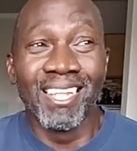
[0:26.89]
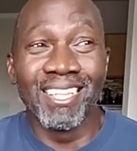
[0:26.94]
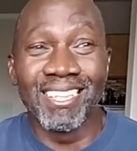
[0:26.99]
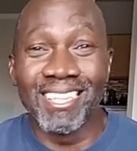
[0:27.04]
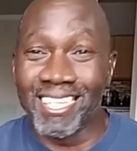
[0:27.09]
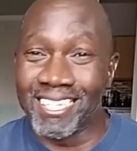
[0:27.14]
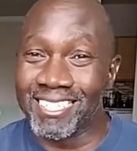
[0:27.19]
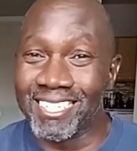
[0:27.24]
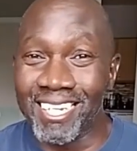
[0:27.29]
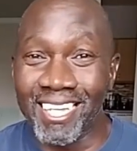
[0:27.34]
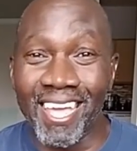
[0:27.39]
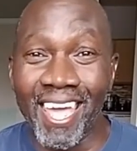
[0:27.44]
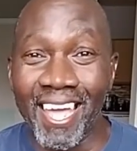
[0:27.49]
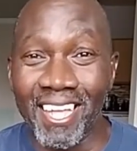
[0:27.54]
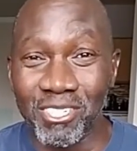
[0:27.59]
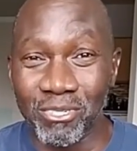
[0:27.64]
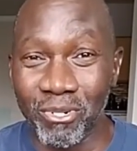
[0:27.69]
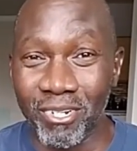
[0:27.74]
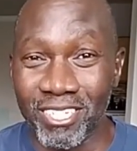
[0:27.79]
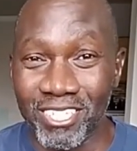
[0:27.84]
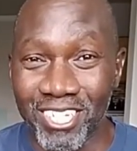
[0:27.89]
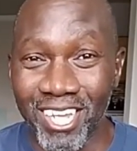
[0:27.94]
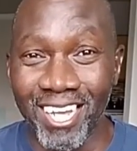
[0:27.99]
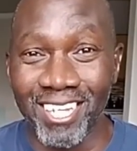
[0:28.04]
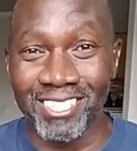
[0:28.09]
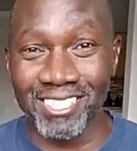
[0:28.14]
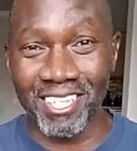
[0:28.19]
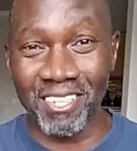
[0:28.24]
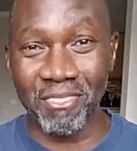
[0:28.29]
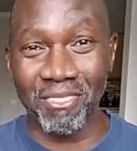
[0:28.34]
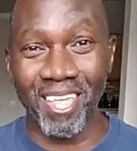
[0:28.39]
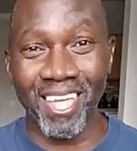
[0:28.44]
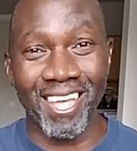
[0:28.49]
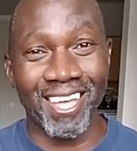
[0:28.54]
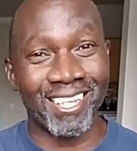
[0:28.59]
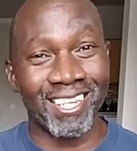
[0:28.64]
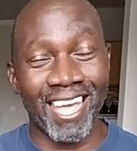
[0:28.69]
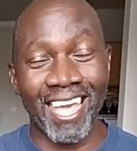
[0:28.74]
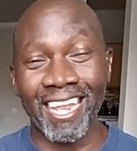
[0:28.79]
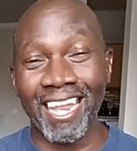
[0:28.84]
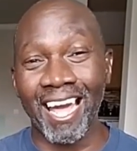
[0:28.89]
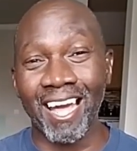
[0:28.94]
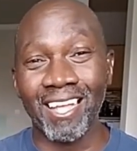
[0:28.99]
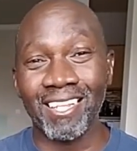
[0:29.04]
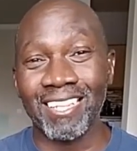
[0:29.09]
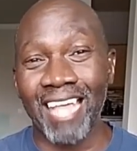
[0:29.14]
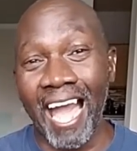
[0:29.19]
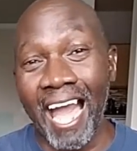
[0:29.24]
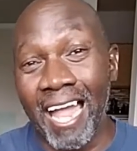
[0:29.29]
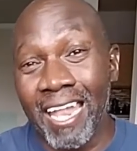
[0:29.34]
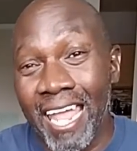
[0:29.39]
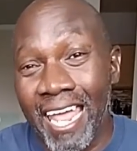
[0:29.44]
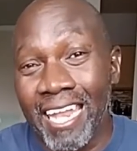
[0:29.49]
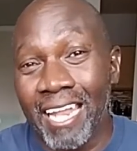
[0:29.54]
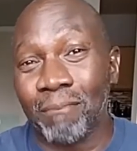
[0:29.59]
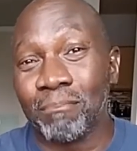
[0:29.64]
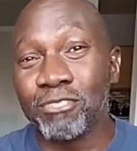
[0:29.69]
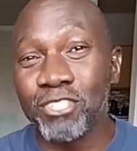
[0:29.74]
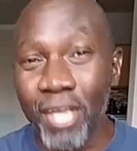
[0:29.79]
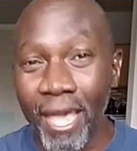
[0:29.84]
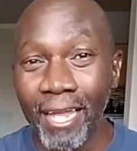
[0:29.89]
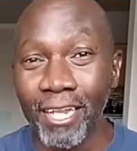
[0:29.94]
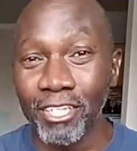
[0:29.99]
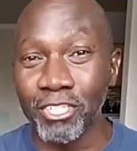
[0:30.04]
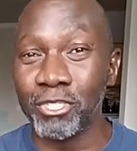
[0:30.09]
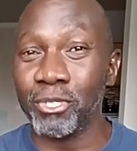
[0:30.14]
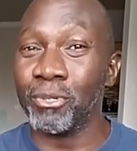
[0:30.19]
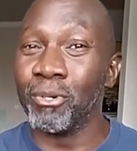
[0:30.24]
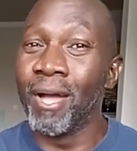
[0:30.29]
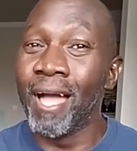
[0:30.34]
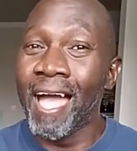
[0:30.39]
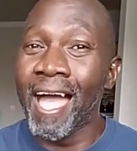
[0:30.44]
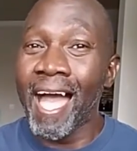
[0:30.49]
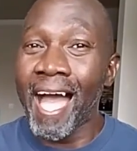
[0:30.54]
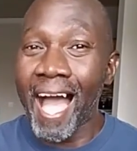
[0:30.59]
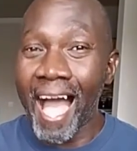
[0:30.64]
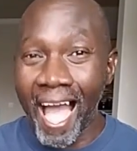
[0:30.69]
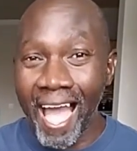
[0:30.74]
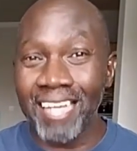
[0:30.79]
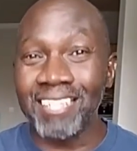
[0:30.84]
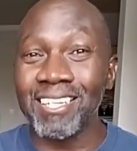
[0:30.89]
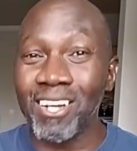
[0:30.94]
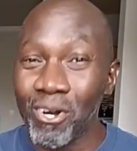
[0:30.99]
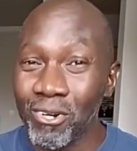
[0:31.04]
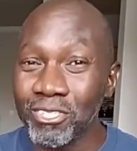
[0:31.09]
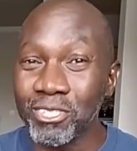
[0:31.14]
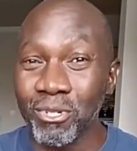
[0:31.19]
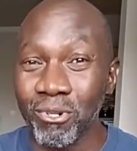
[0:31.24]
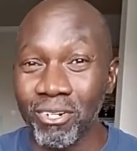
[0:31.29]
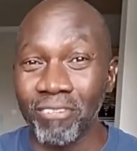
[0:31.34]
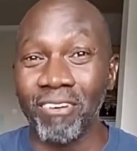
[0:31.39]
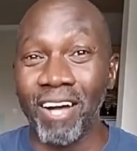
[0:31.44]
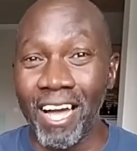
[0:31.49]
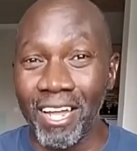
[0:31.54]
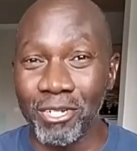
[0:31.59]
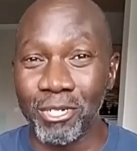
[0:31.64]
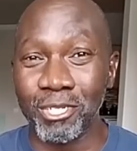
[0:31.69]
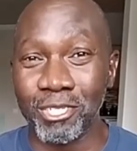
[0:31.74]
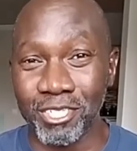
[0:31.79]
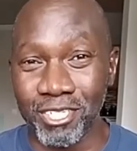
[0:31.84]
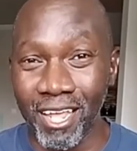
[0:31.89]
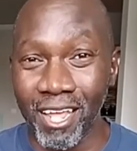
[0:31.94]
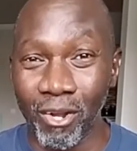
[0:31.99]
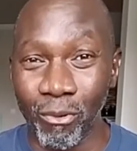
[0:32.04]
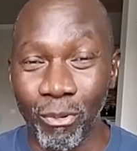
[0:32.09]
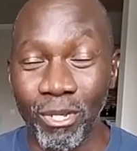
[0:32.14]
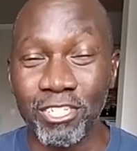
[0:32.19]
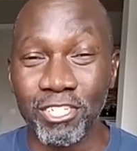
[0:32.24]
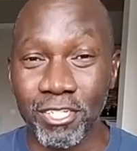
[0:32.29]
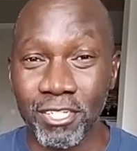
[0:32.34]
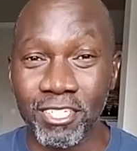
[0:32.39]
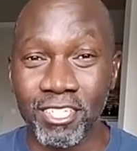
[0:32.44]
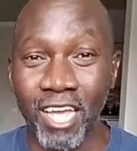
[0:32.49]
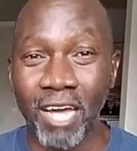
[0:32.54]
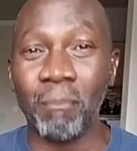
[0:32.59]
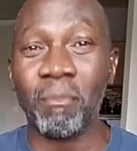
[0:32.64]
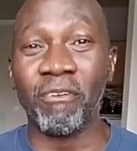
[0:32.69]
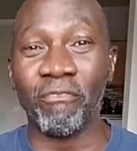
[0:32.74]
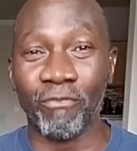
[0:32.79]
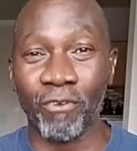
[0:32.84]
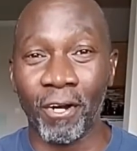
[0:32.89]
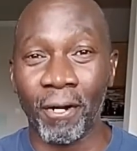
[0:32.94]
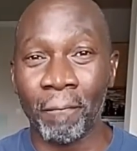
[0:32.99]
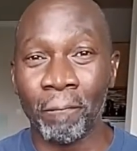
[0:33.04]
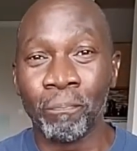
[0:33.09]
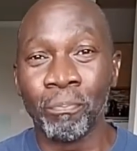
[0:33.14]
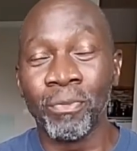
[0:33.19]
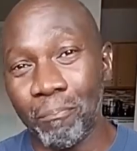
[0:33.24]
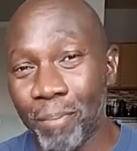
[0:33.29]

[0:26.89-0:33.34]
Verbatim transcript: this Le'Andria Johnson thing. And, I, I, and I'm telling you, I sort of understand where she's coming from.